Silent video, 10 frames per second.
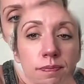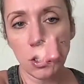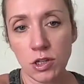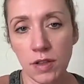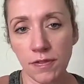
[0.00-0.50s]

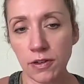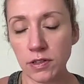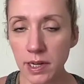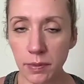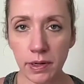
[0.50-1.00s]
So the first
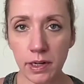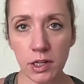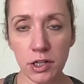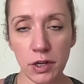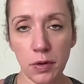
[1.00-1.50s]
thing we're going to
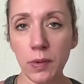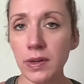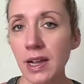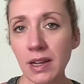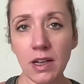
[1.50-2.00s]
do, we're
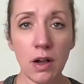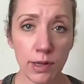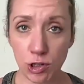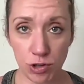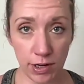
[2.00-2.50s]
not
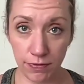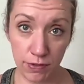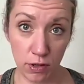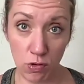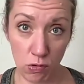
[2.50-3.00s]
going straight for
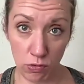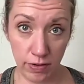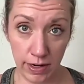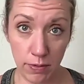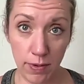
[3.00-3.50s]
the gold
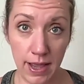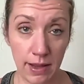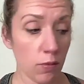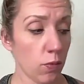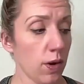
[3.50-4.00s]
right
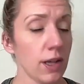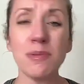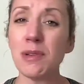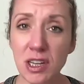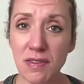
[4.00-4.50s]
away,
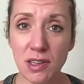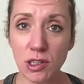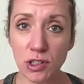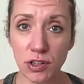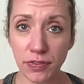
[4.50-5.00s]
especially if this
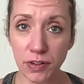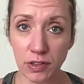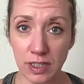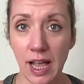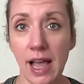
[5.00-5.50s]
is your
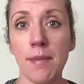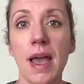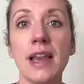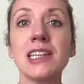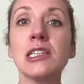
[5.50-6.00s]
first time,
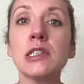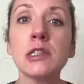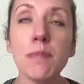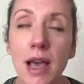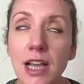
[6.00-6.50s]
and
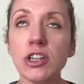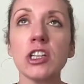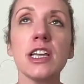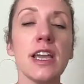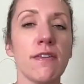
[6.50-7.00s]

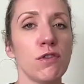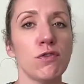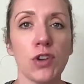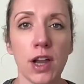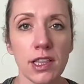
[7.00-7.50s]
especially if you've
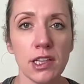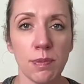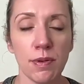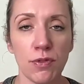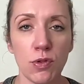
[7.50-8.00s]
tried this
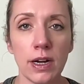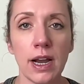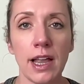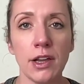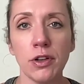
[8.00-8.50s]
before
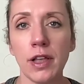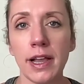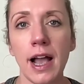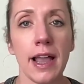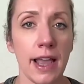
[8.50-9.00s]
and you're
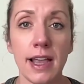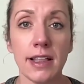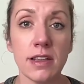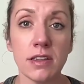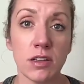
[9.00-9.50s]
like, I hate
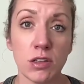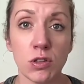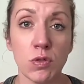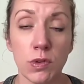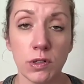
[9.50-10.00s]
this. This is
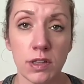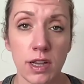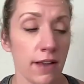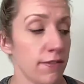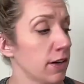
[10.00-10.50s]
the worst
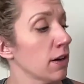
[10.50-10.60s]
thing ever.